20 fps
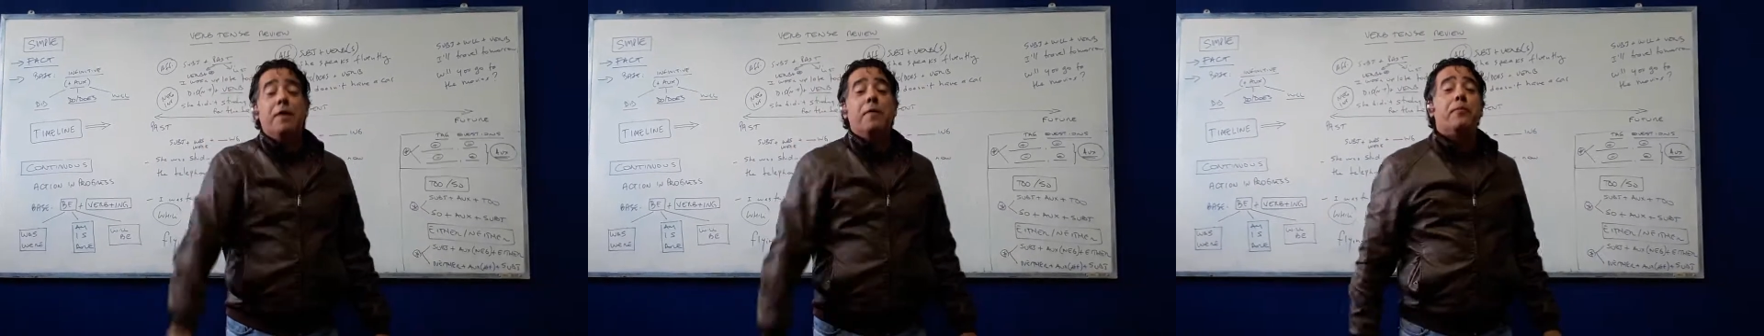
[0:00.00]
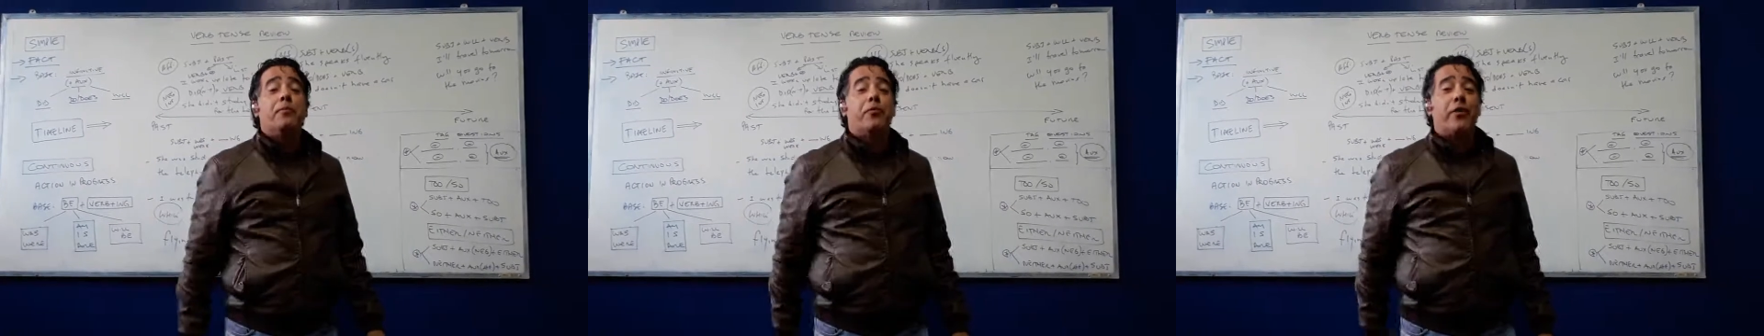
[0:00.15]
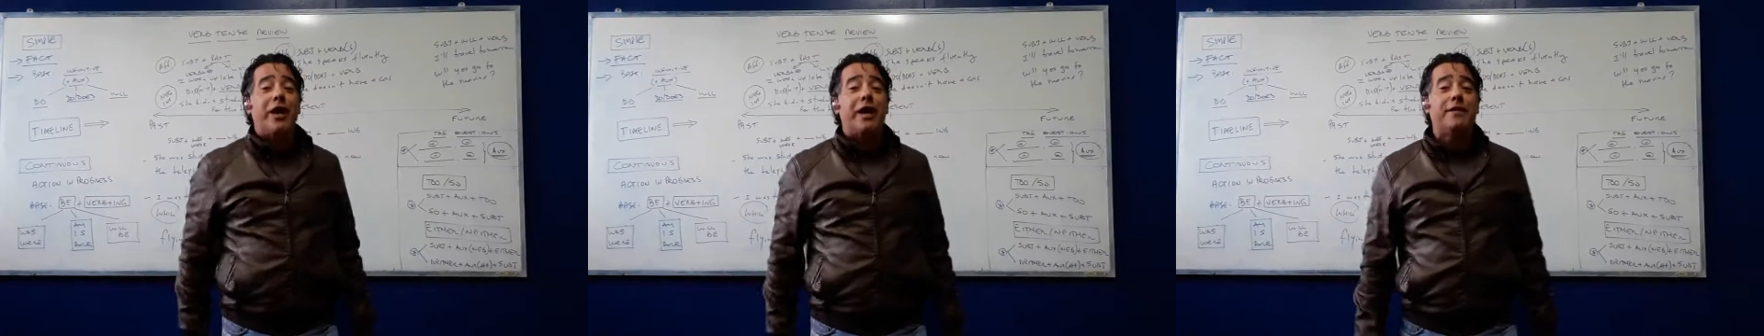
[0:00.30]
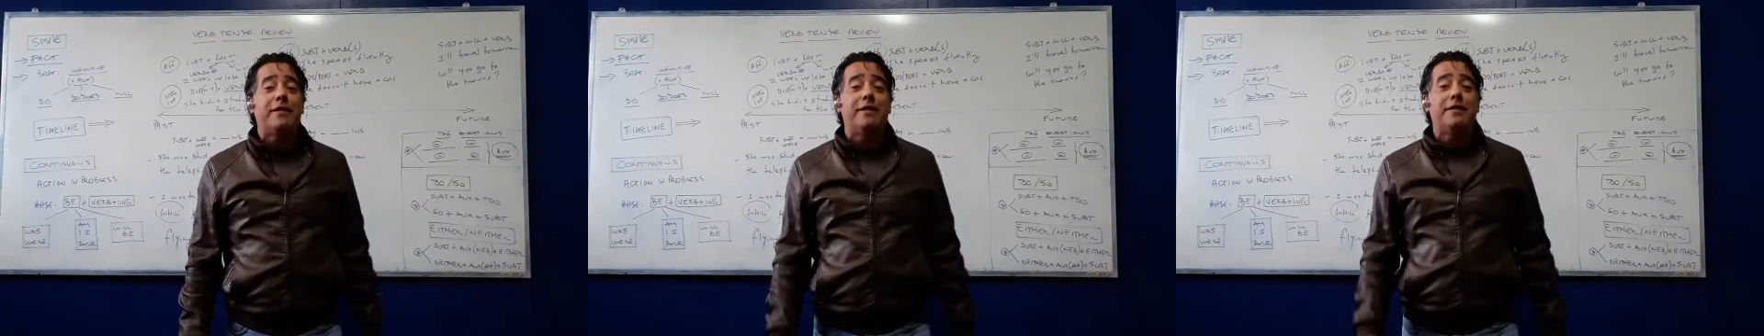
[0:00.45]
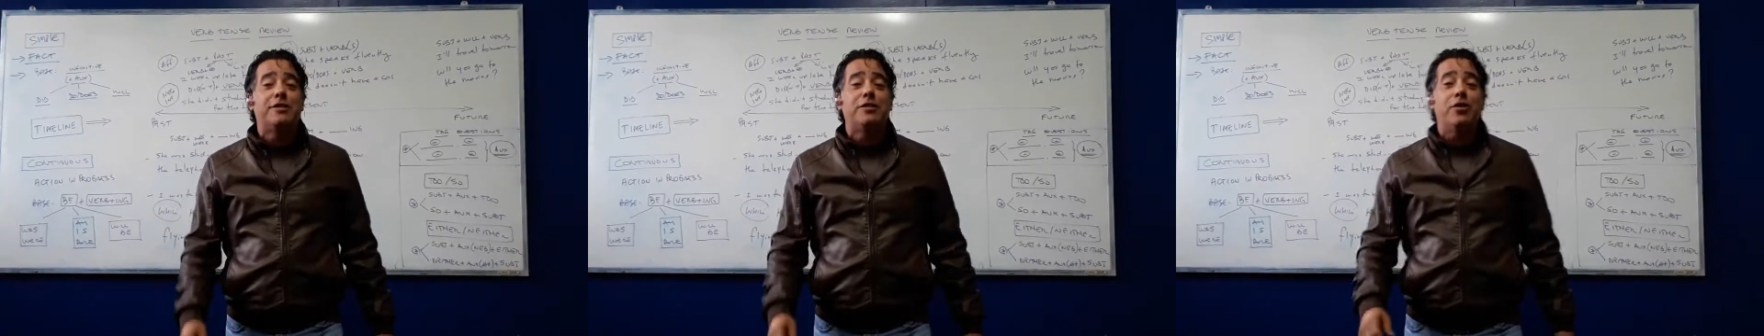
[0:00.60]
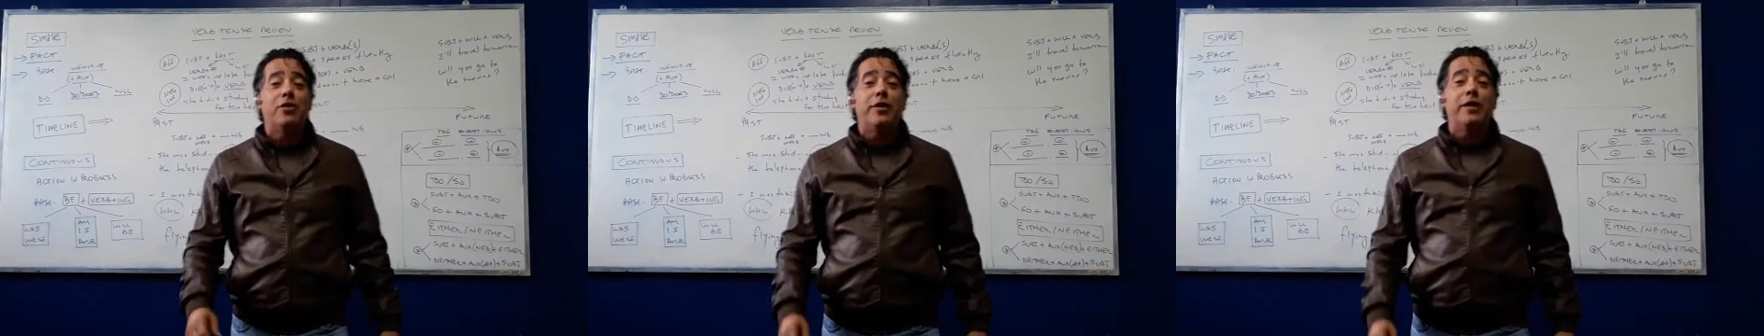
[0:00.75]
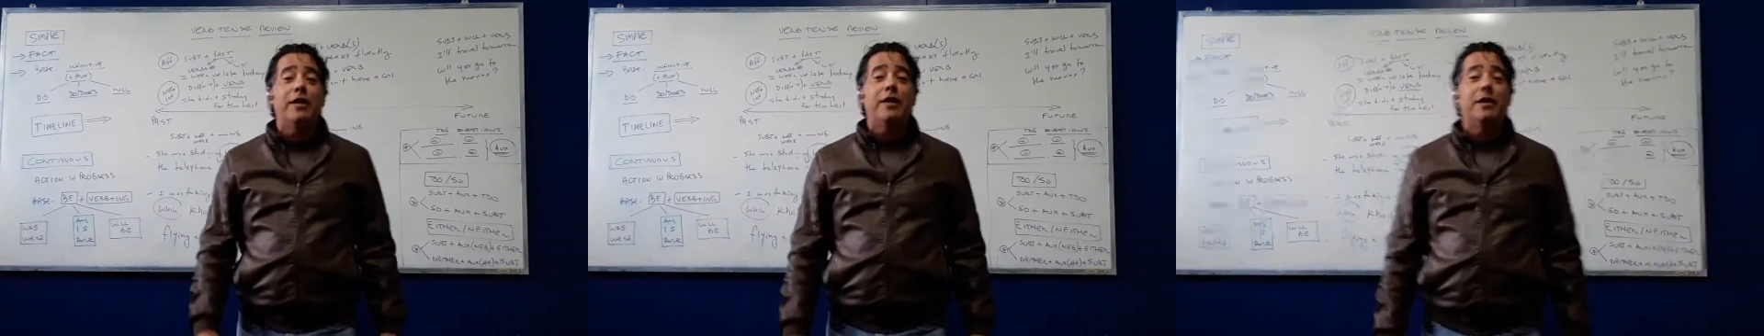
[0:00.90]
practice your
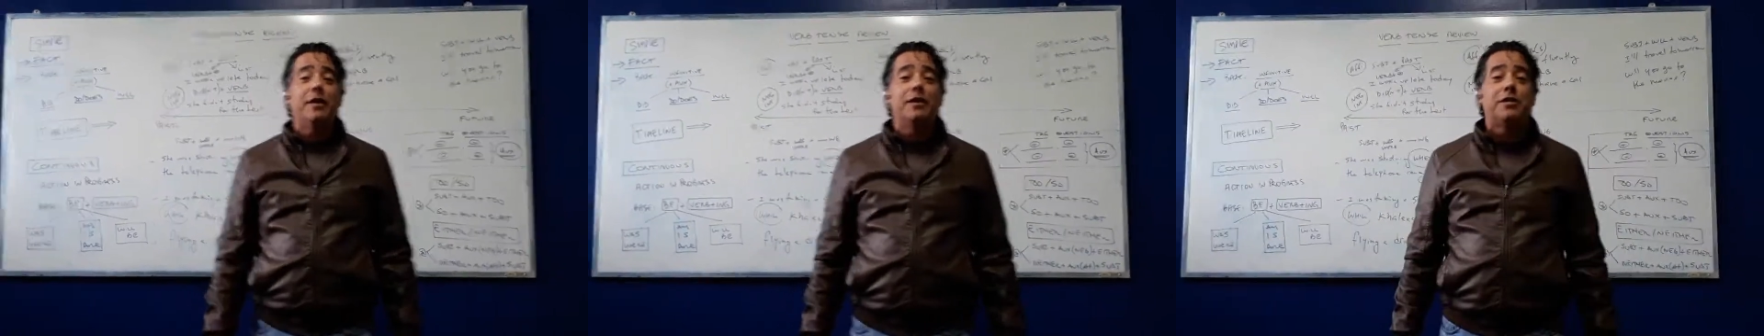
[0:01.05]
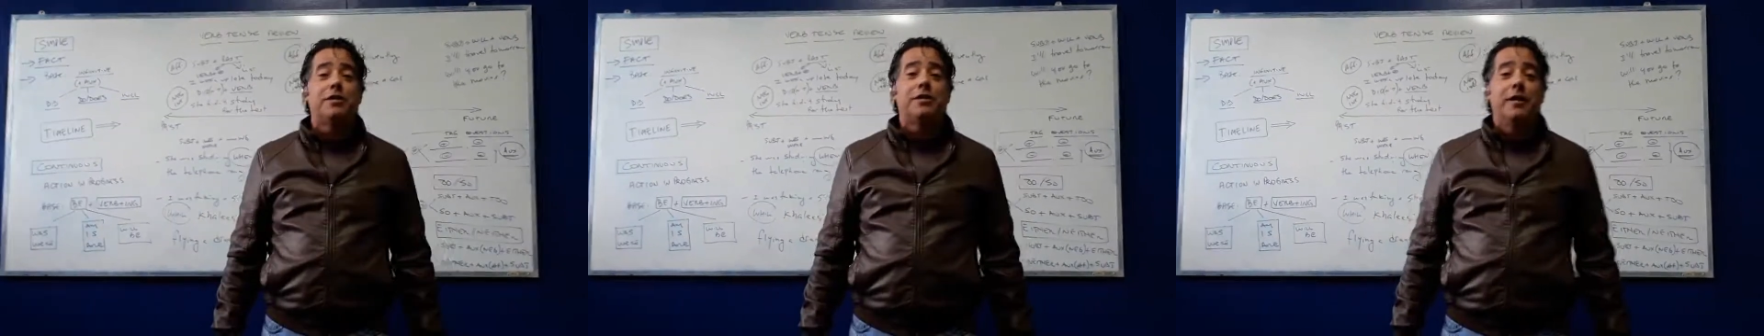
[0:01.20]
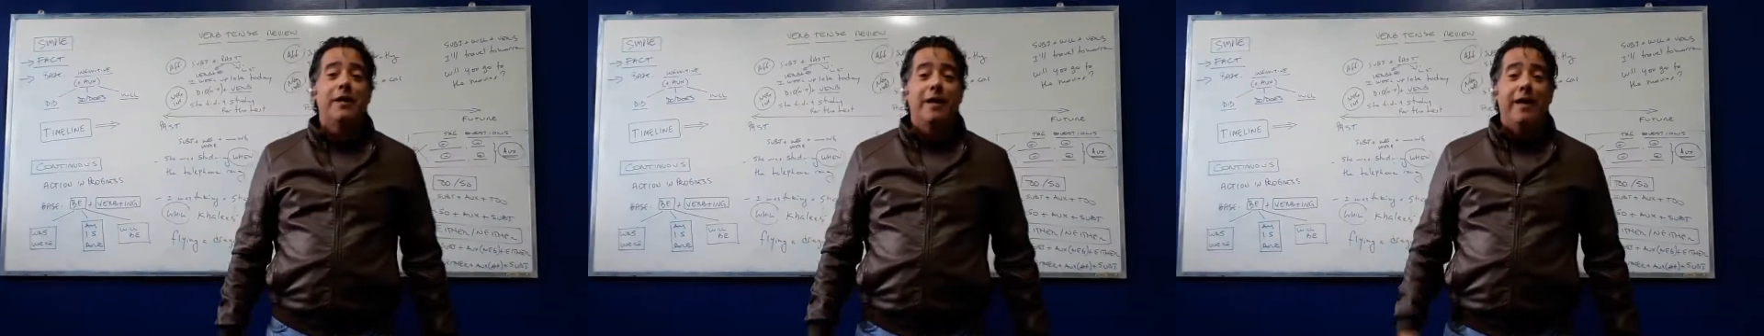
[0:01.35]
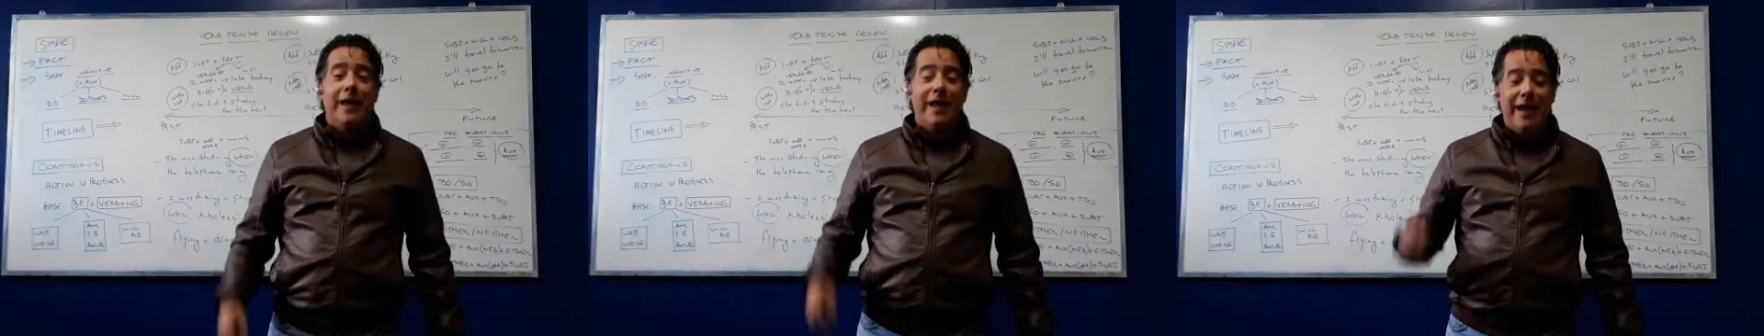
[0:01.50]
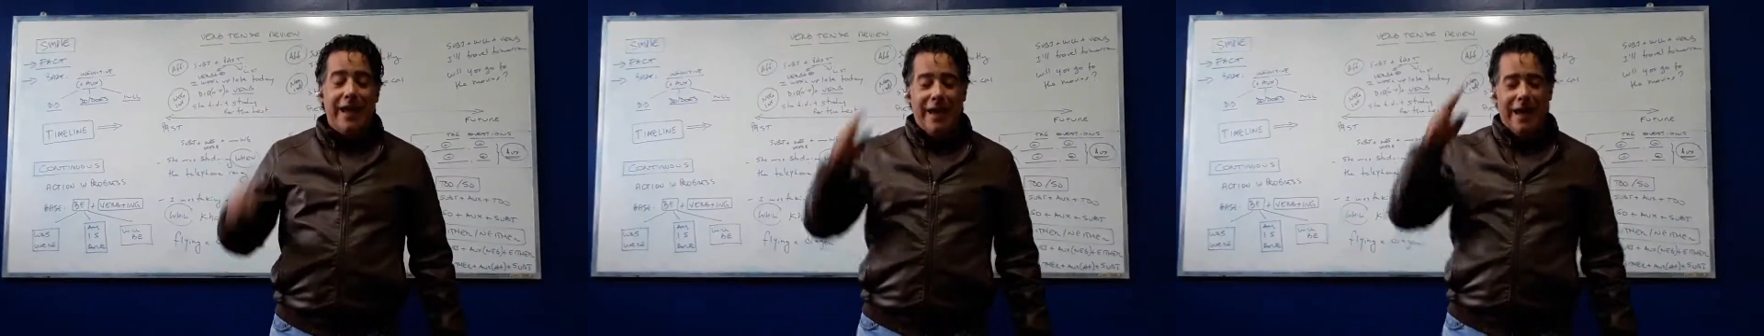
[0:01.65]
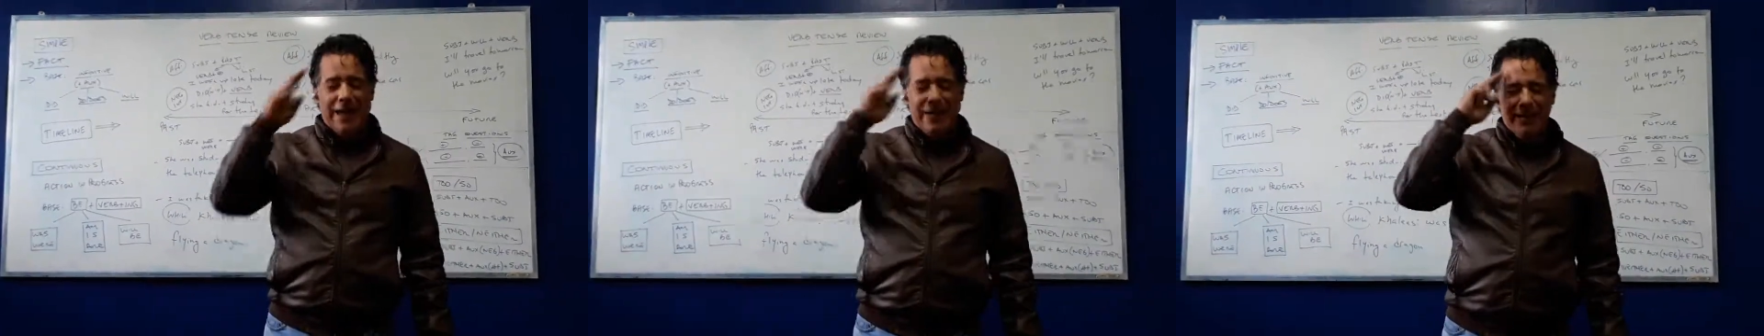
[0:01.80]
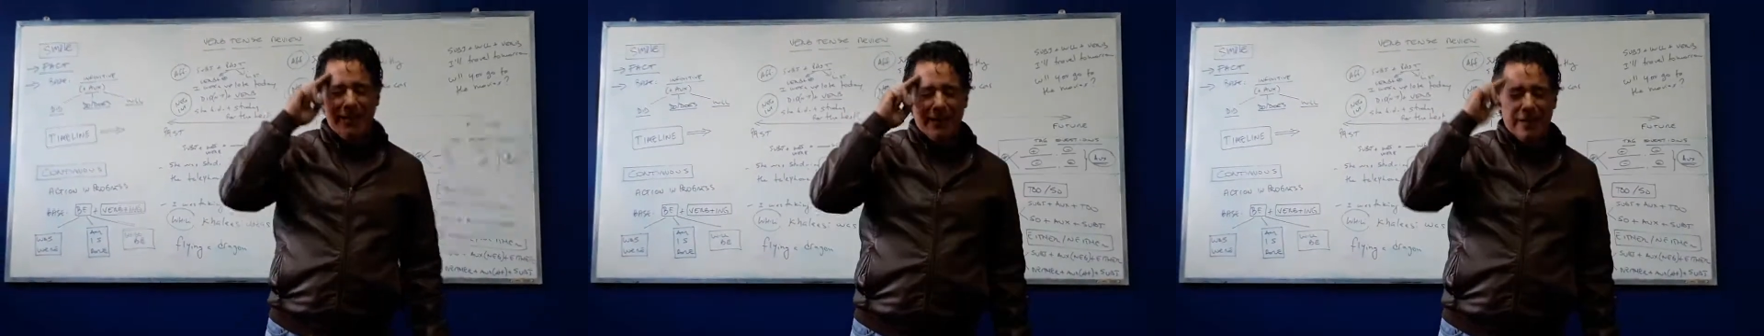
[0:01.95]
English,
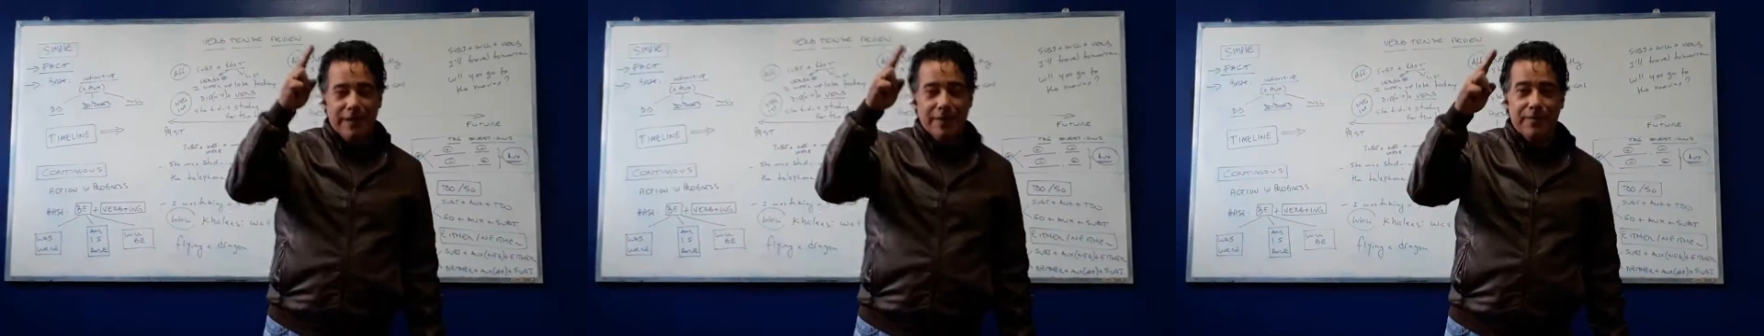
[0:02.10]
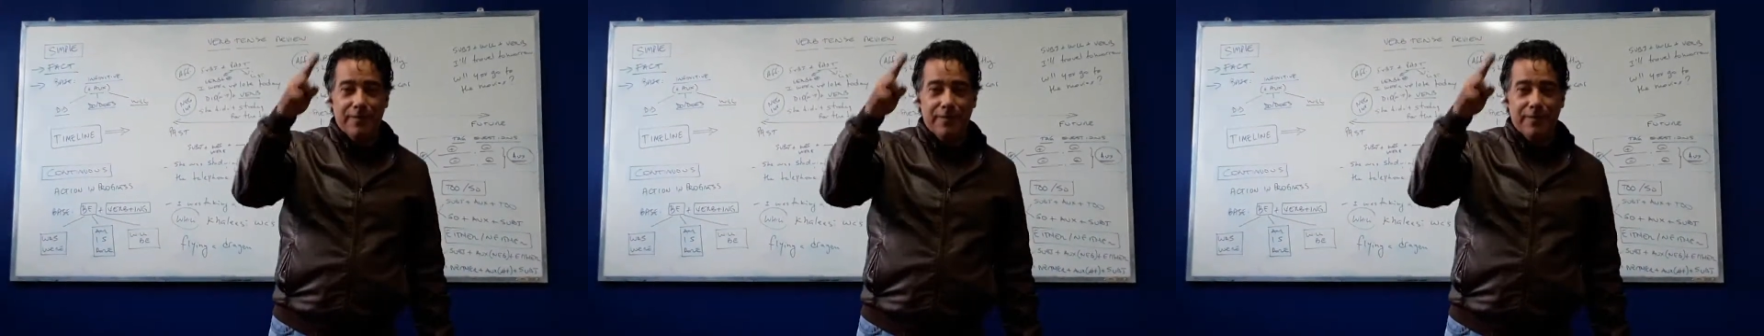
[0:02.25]
and